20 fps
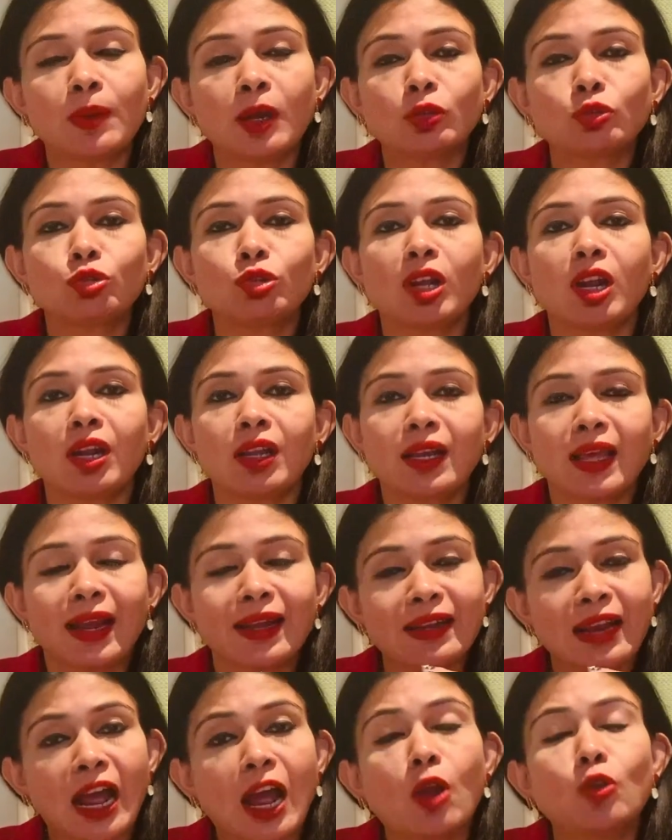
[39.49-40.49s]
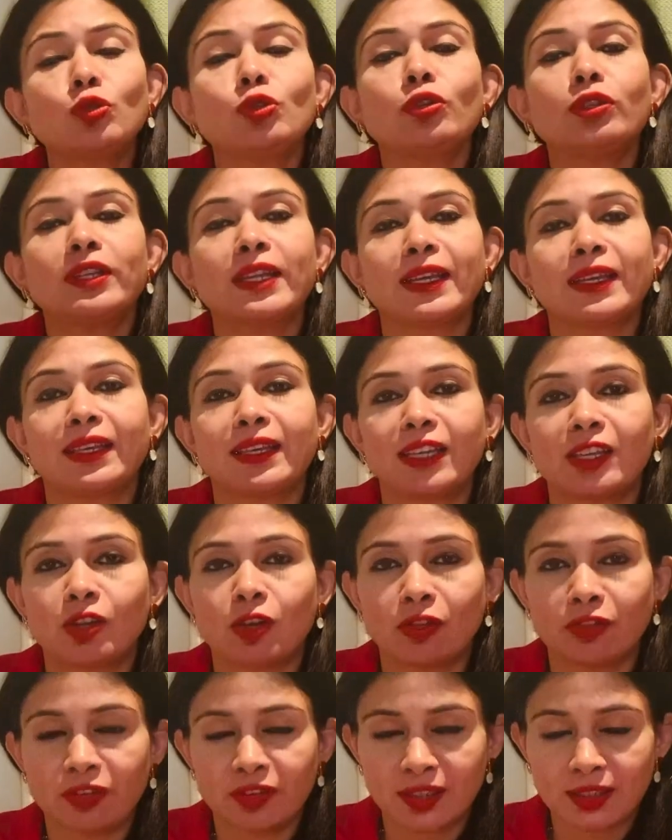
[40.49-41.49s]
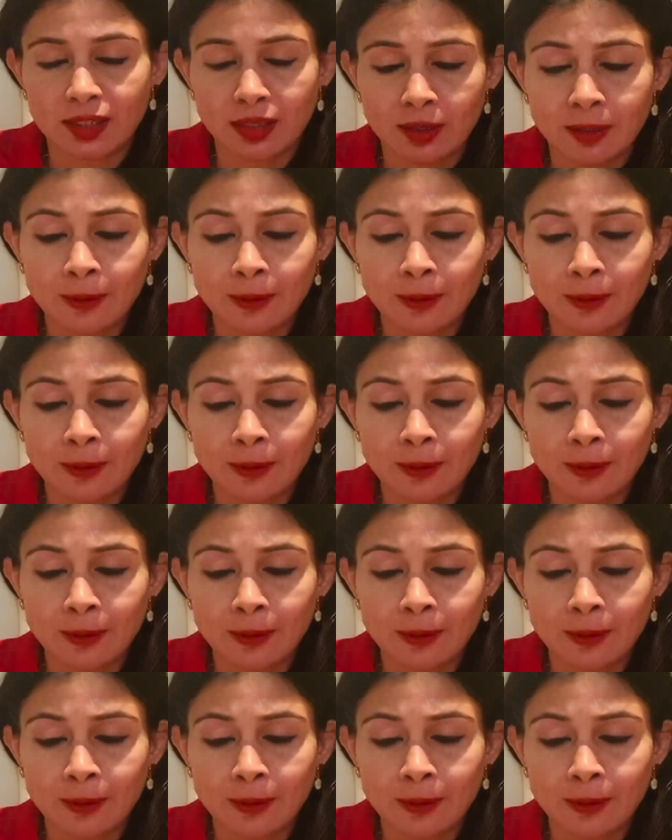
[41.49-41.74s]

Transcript: mouthguard and how to take care of it.